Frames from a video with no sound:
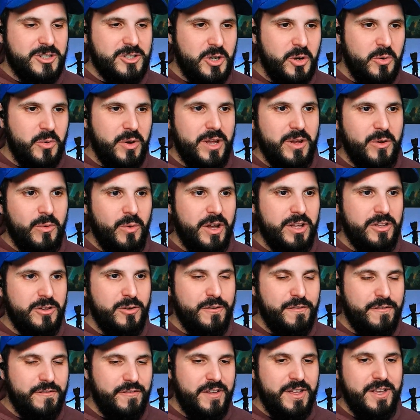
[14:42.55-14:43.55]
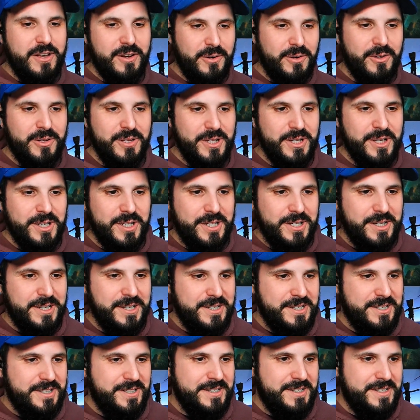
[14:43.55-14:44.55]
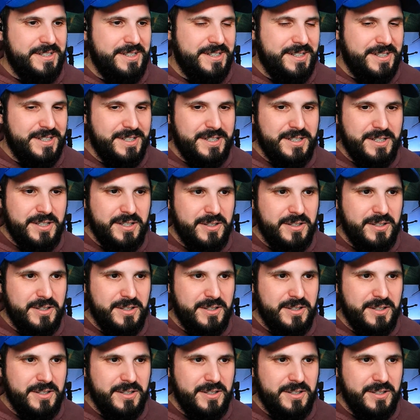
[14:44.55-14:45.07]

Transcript: doing but what you do feel. Already. Get it over with.